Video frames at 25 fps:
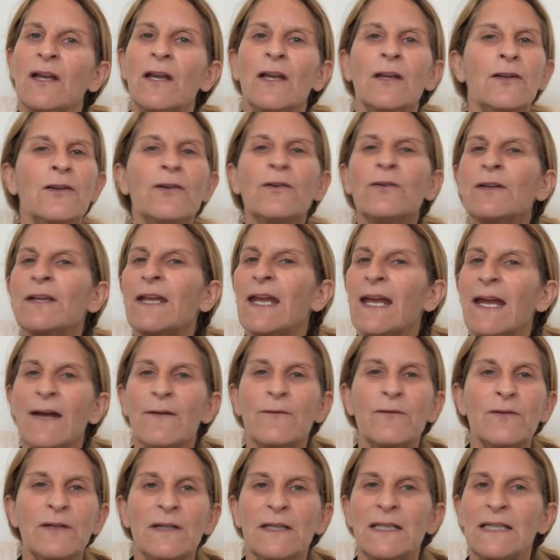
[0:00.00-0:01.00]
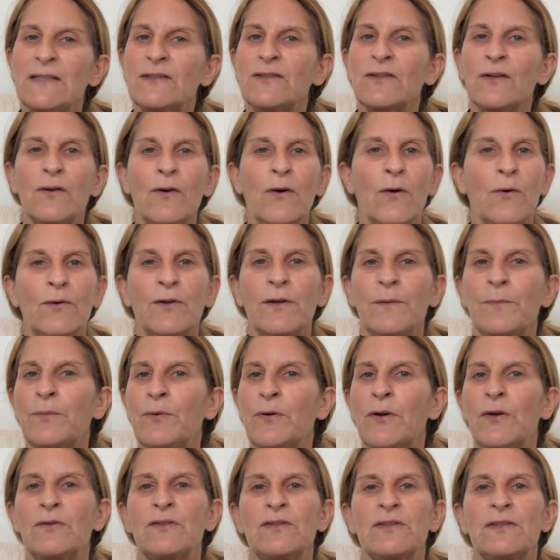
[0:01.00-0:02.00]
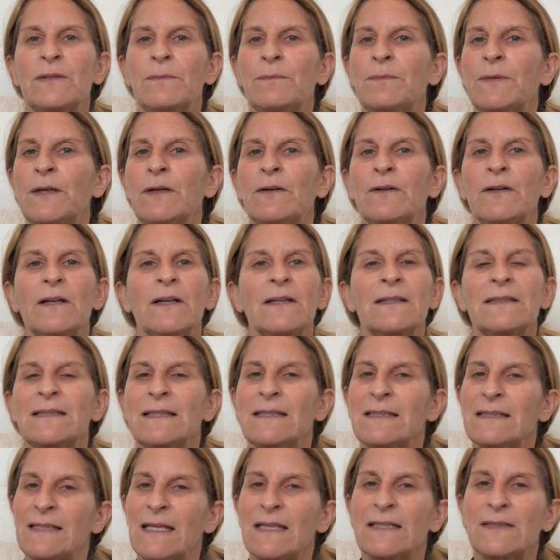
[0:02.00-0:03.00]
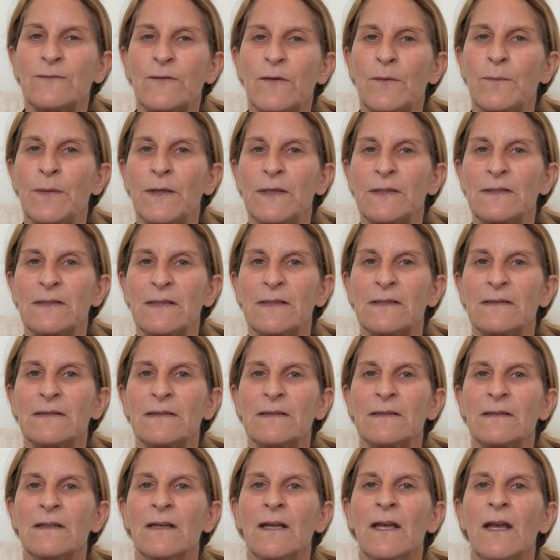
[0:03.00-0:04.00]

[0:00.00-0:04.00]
you don't ever need to cold approach to build a successful business.